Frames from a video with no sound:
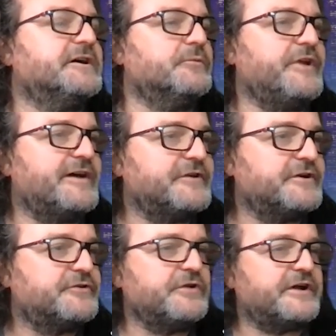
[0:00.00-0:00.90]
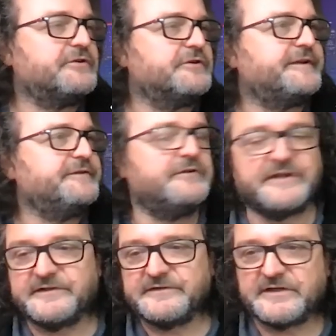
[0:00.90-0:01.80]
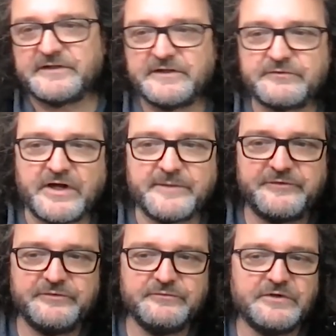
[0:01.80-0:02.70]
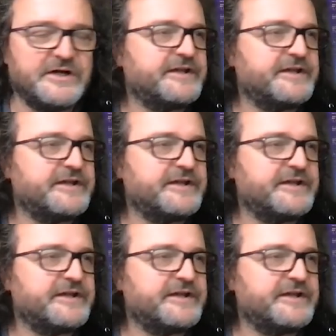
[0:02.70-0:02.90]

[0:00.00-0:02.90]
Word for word: We have a Q R code that you can grab to uh,